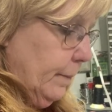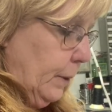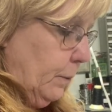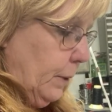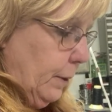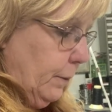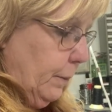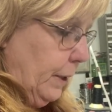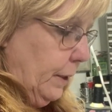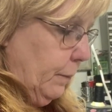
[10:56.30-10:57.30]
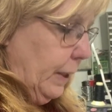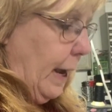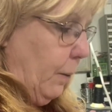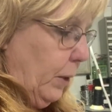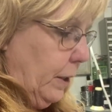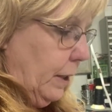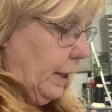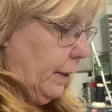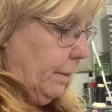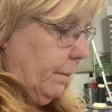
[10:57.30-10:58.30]
Oh, no. We did
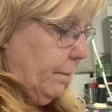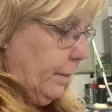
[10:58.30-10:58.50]
it.